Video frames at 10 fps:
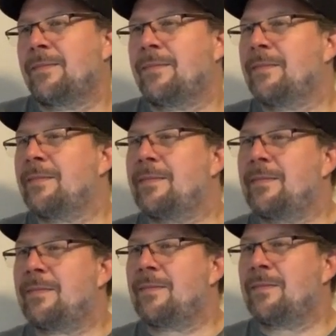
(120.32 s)

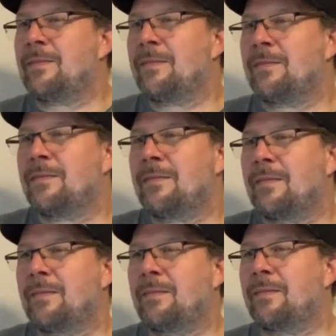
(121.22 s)

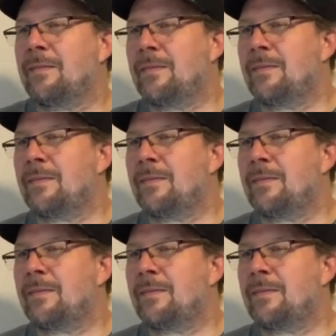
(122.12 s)
(silent)